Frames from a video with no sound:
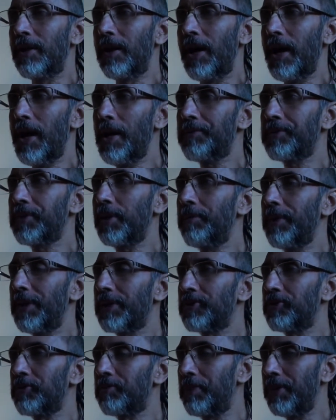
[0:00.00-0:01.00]
have some
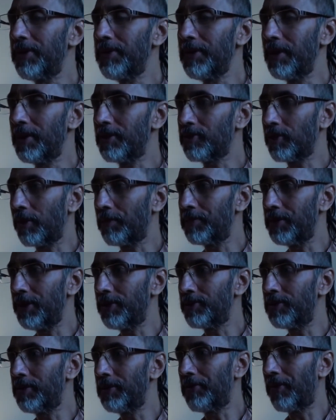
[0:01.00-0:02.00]
experience of
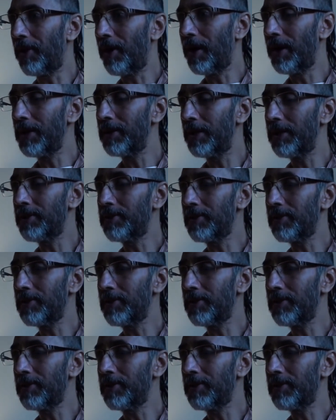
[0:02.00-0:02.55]
this divine,